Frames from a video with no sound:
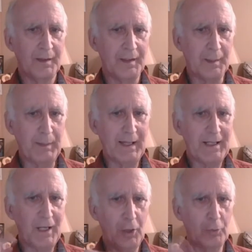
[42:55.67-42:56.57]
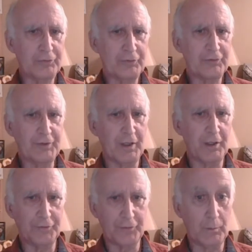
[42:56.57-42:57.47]
The black holds the
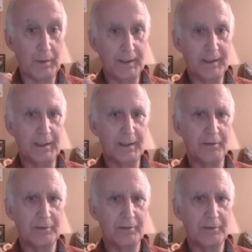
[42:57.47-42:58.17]
stars, the white light.